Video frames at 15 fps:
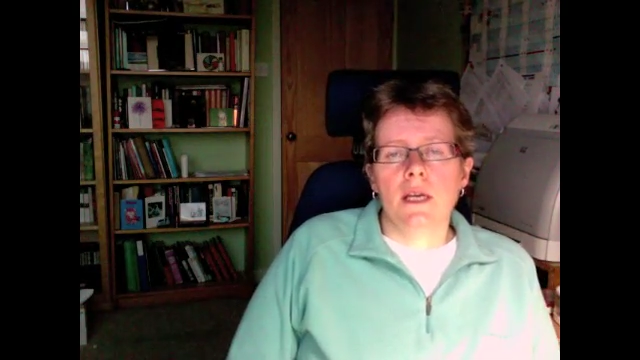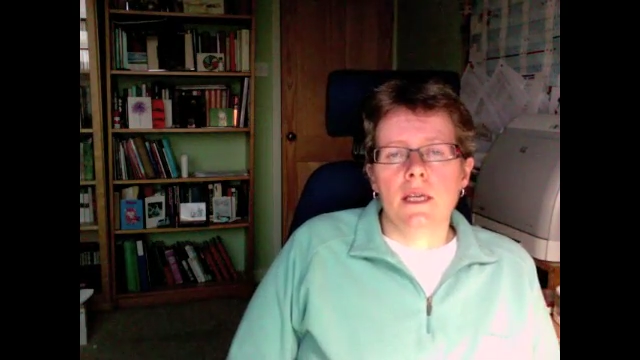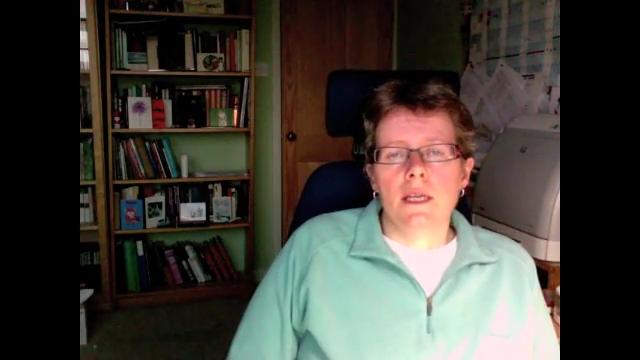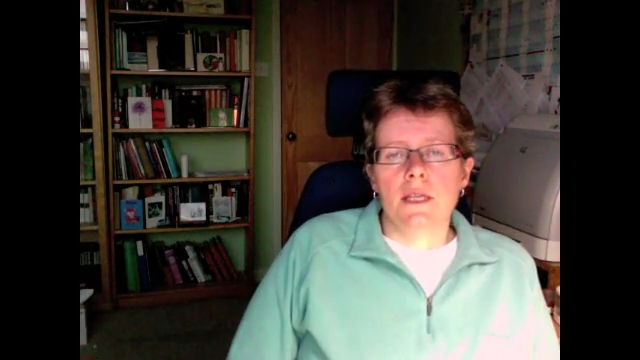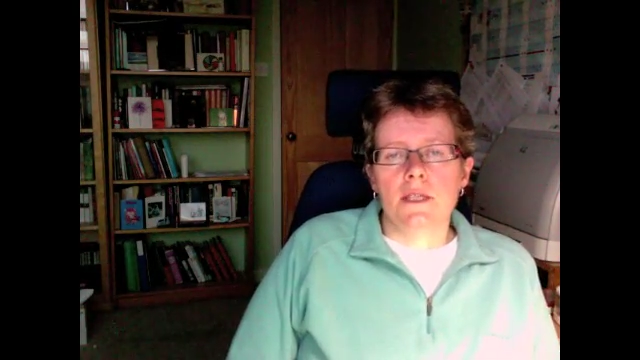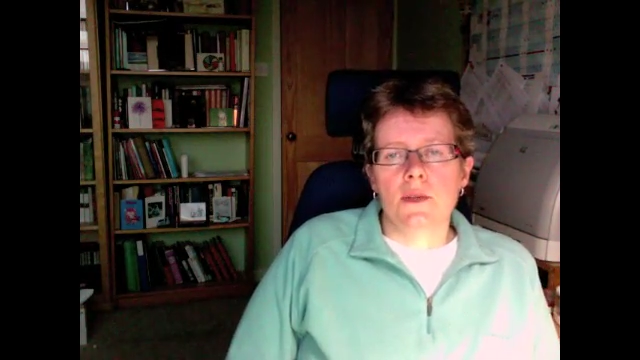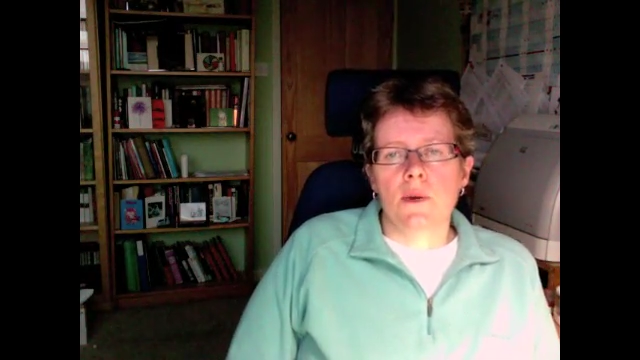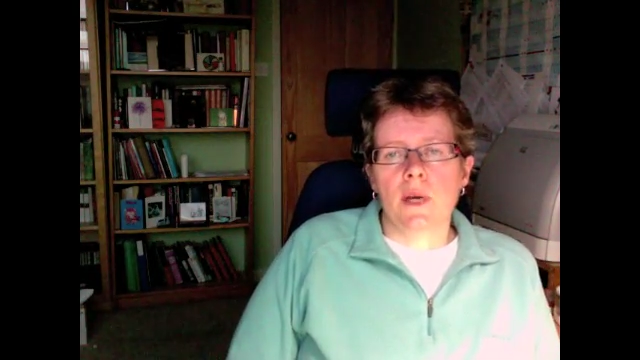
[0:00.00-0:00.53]

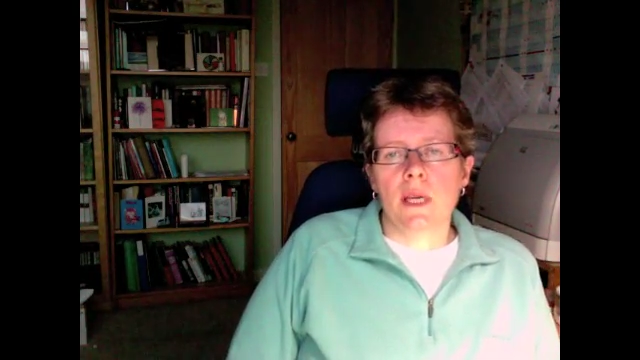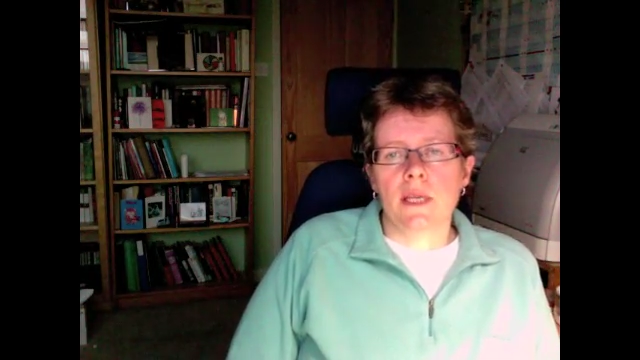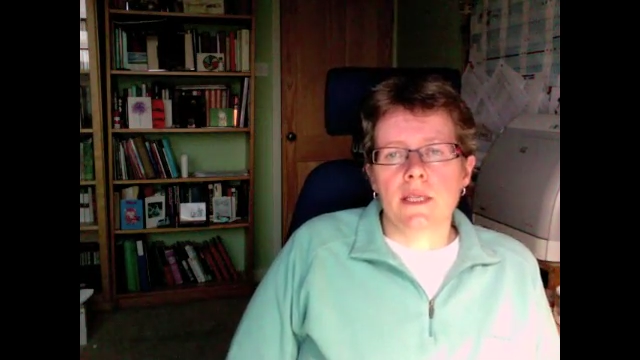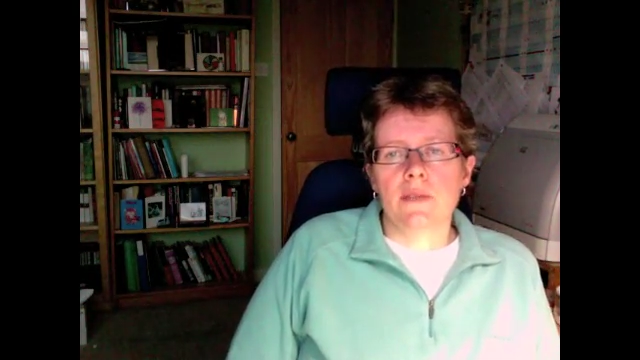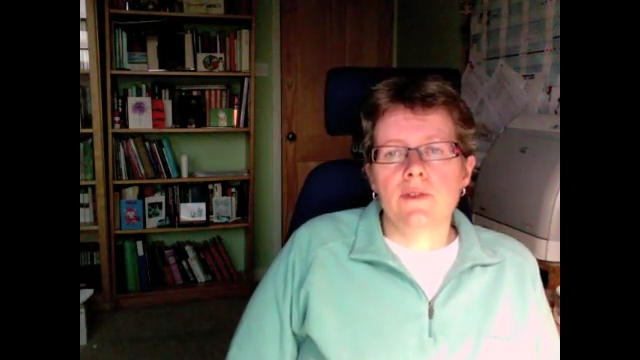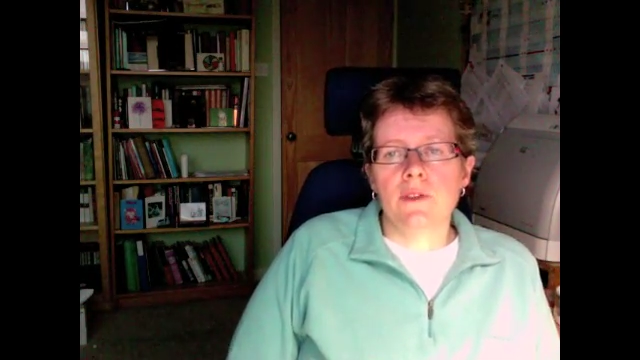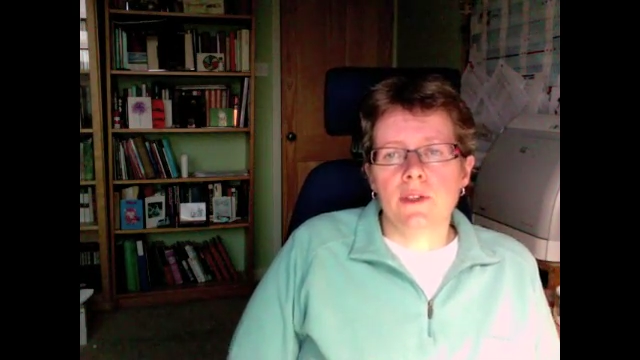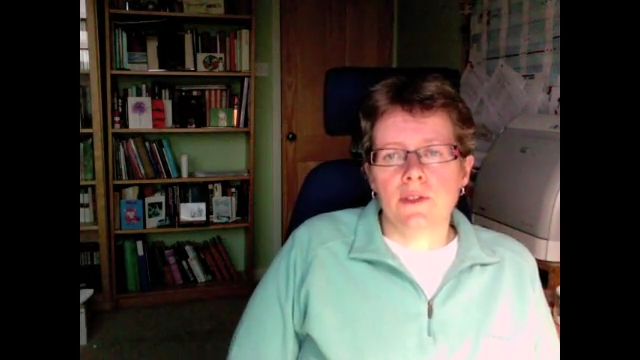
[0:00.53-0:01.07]
is quite
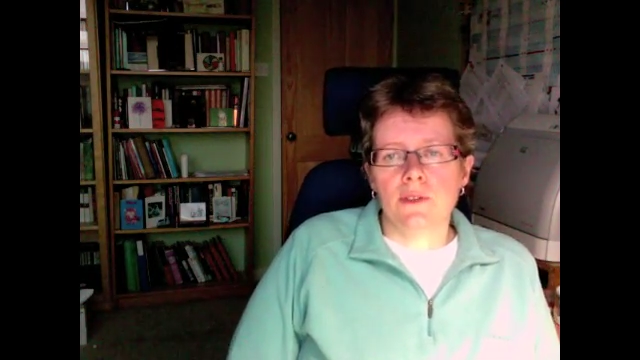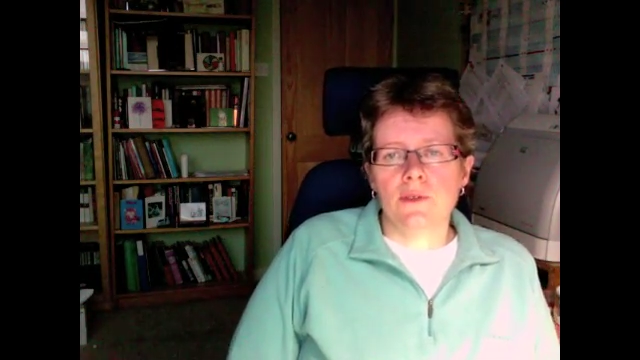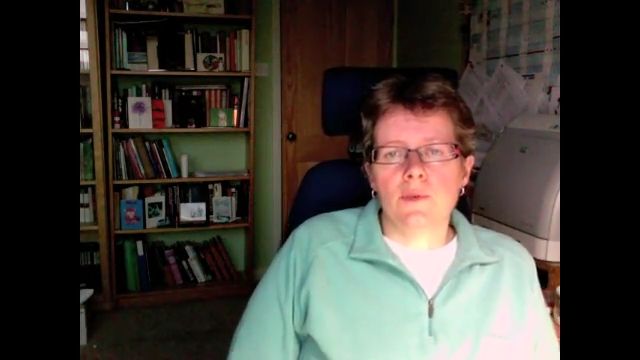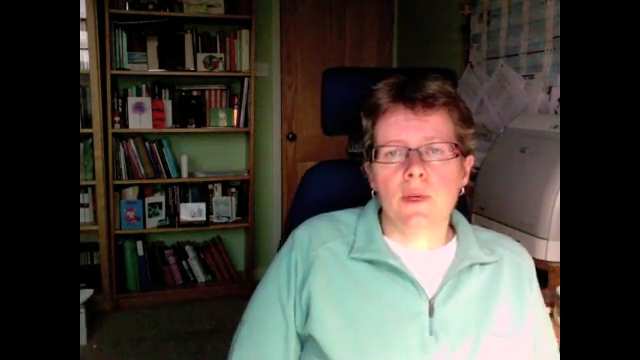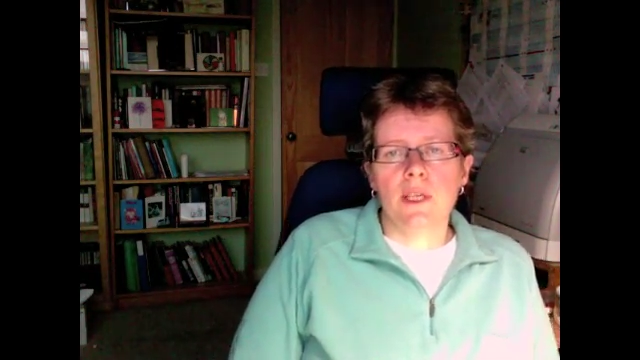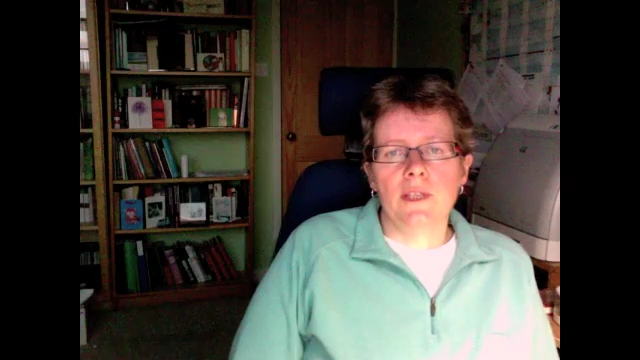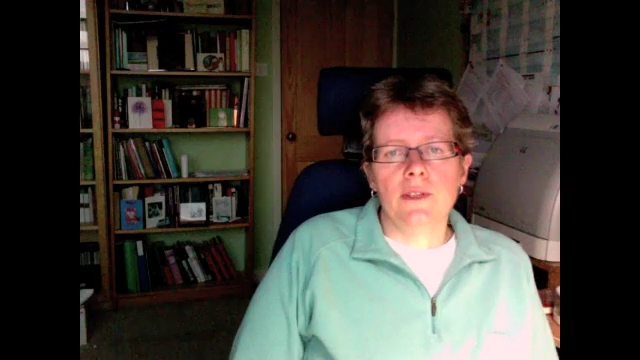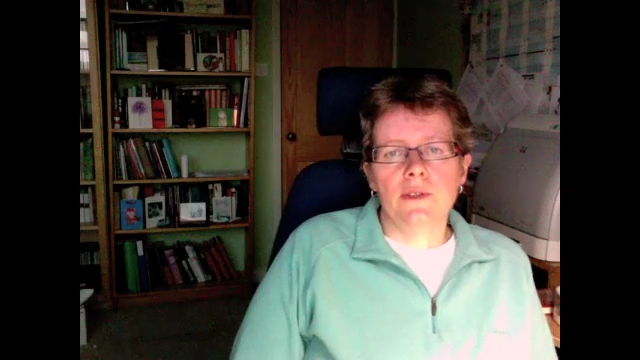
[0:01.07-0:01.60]
difficult
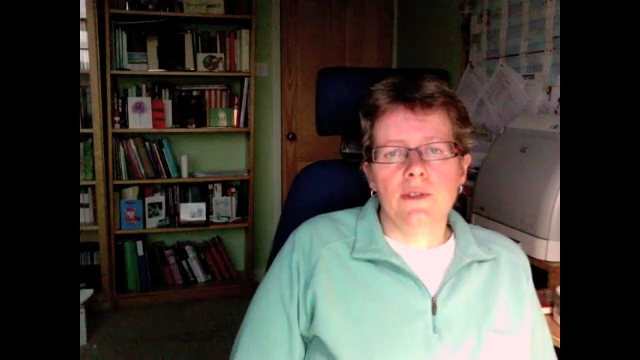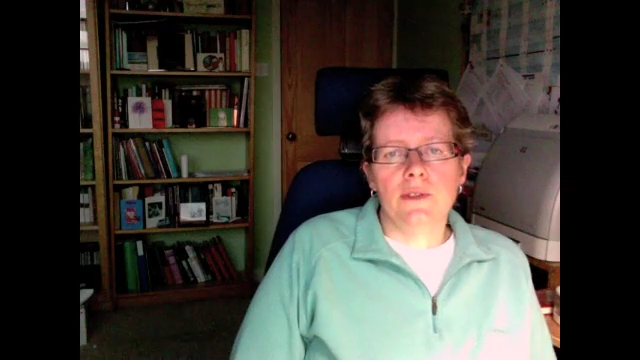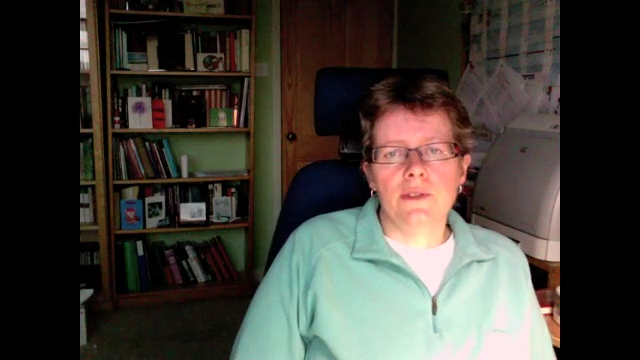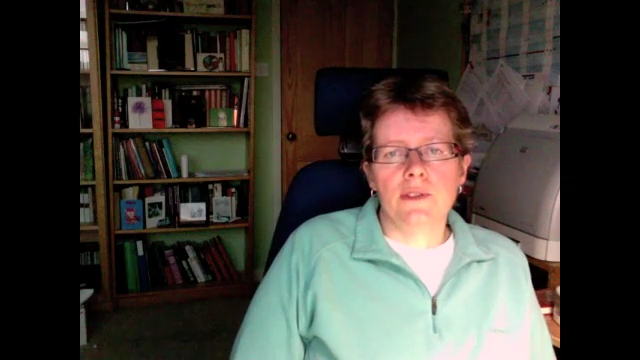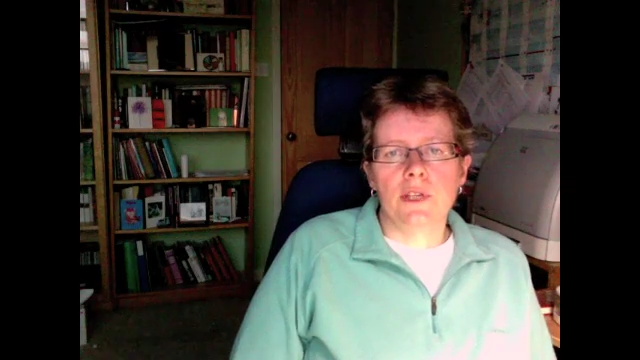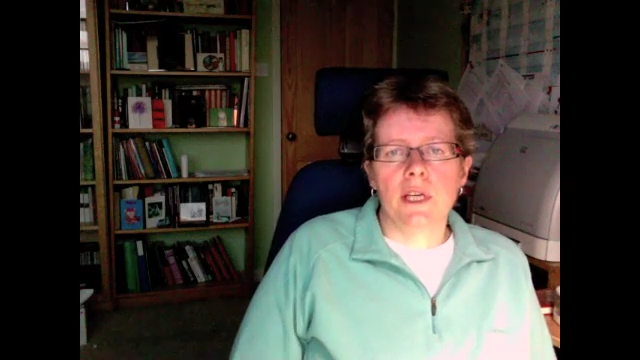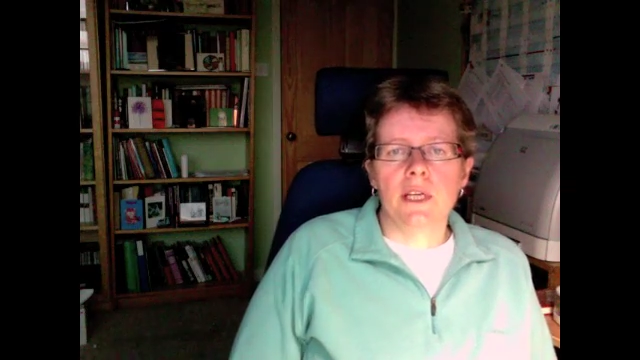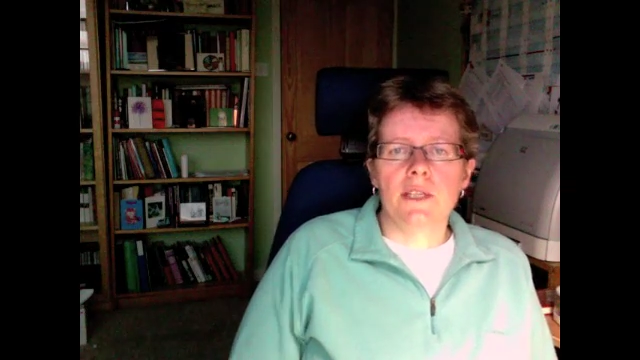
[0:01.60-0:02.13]
when you're
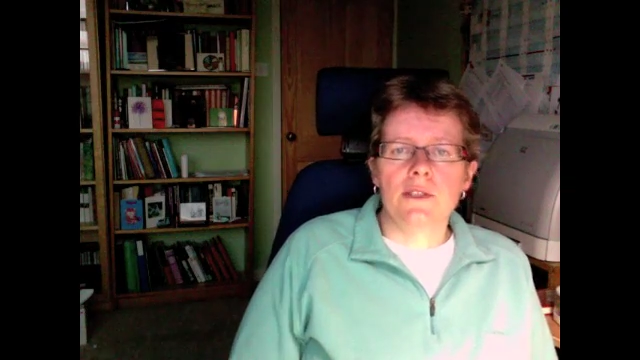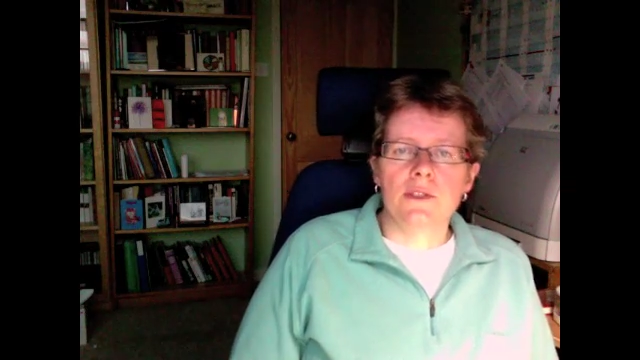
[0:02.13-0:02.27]
trying